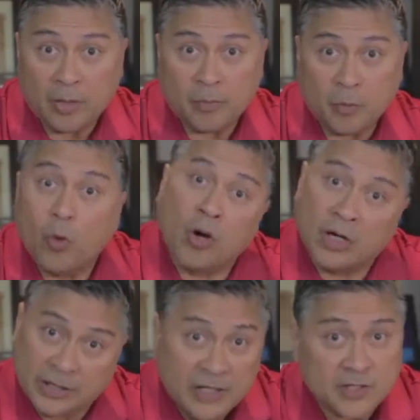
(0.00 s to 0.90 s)
up, or
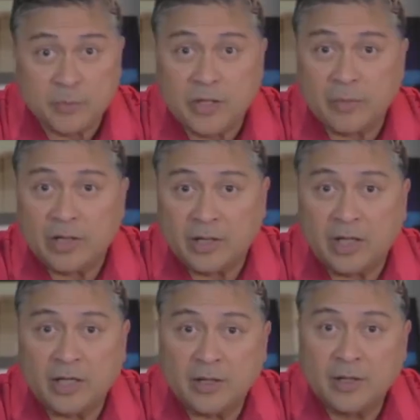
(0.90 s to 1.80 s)
at least being
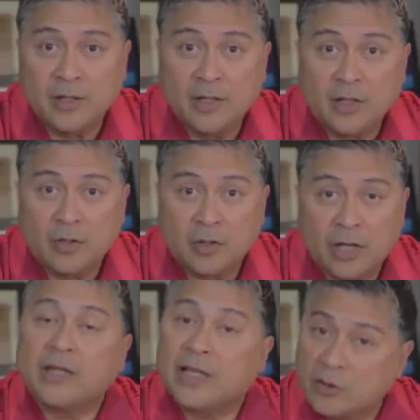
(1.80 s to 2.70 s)
maintained,
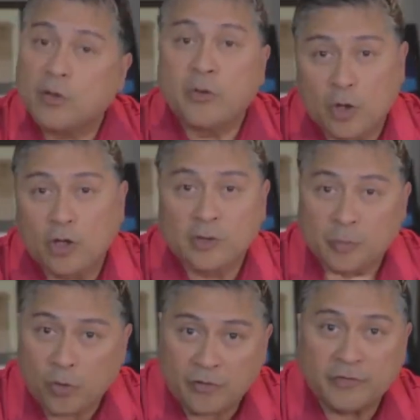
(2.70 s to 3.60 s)
okay, and that's why we call it
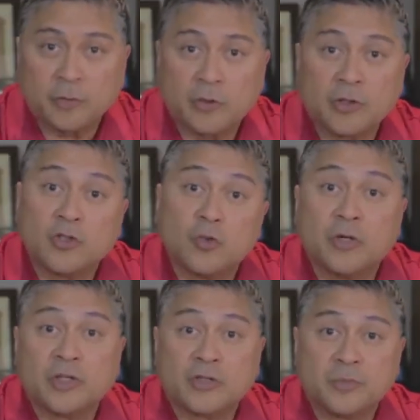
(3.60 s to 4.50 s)
profitable
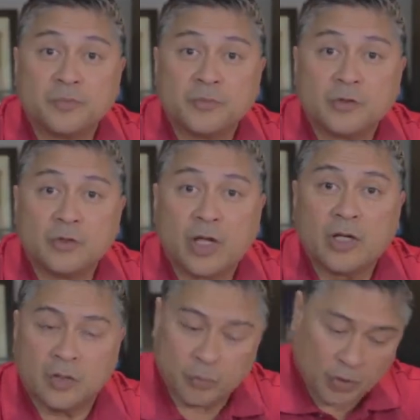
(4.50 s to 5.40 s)
consumerism.
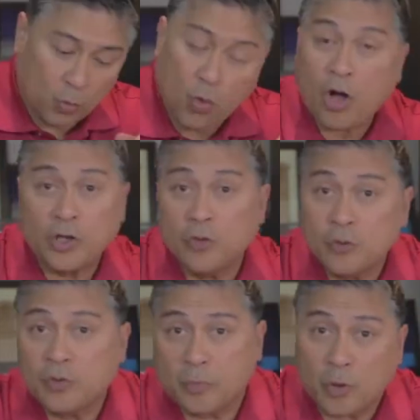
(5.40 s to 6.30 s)
Okay, so I'm going to walk you
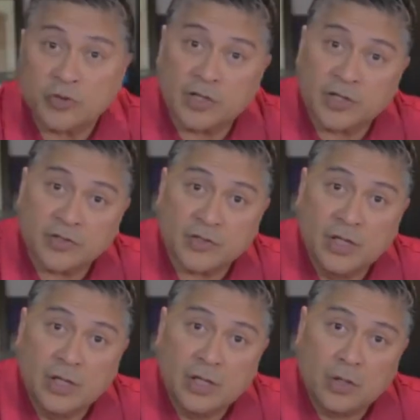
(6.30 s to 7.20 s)
through the process.
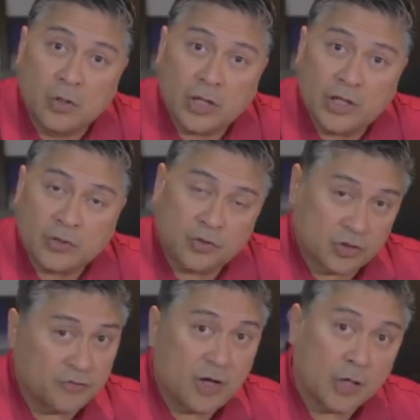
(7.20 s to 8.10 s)
Okay, so
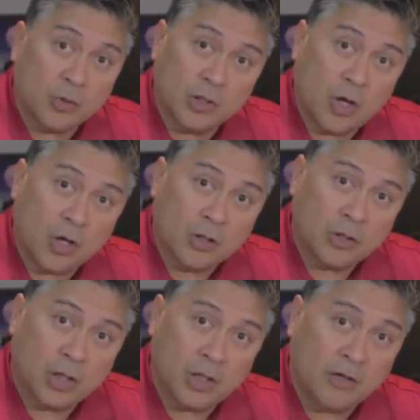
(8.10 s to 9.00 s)
just follow
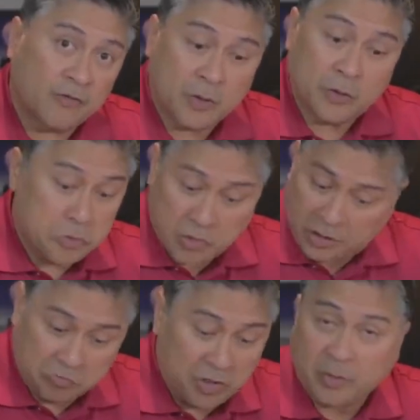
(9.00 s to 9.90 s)
along. If I were you,
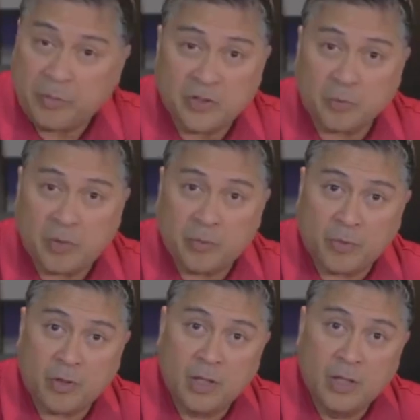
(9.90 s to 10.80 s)
I'd get a piece of
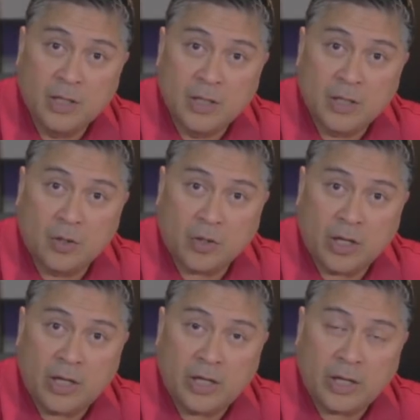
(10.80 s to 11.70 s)
paper,
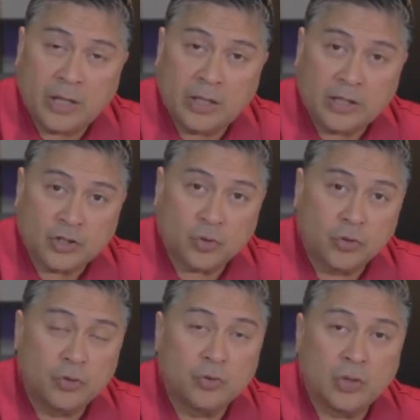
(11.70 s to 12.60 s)
okay, and I'll
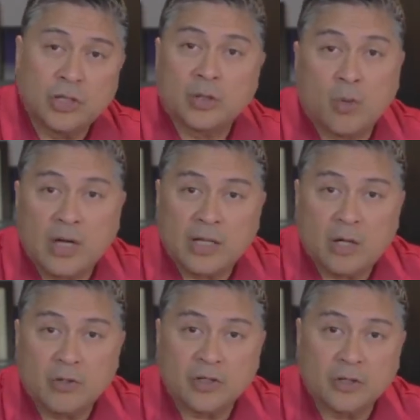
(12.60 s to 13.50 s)
show you a little while
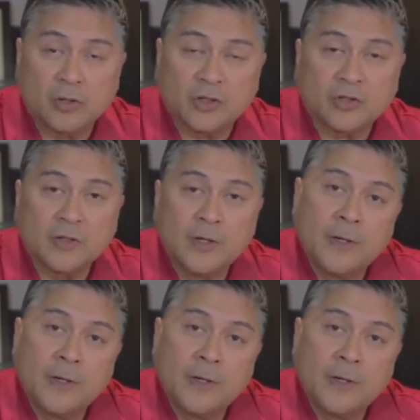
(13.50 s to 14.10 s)
how this looks.